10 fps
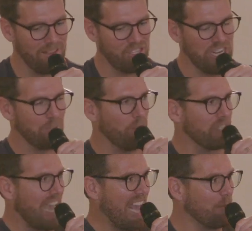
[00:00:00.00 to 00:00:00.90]
Jacob
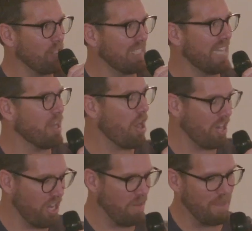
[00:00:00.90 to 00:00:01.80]
puts animal skin
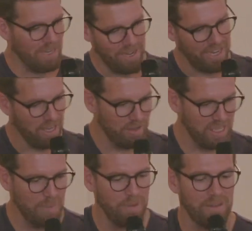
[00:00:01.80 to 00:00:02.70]
on him and, like, goes
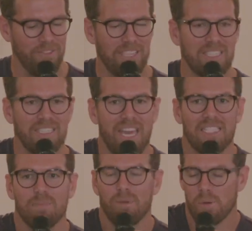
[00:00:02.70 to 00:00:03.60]
up and fixes his dad
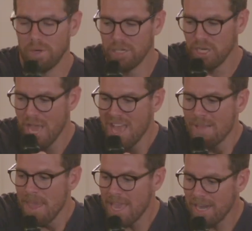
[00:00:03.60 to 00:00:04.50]
some porridge.
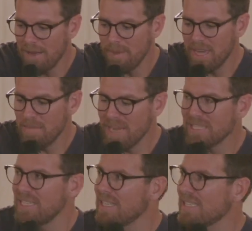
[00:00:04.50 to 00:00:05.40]
And he
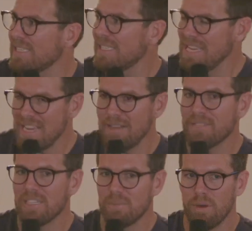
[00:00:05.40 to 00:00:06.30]
basically
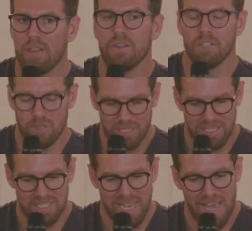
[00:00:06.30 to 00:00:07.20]
deceives his brother, tricks
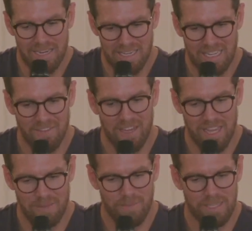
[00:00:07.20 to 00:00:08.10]
his dad into giving
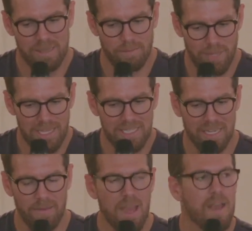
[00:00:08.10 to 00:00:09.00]
him this blessing.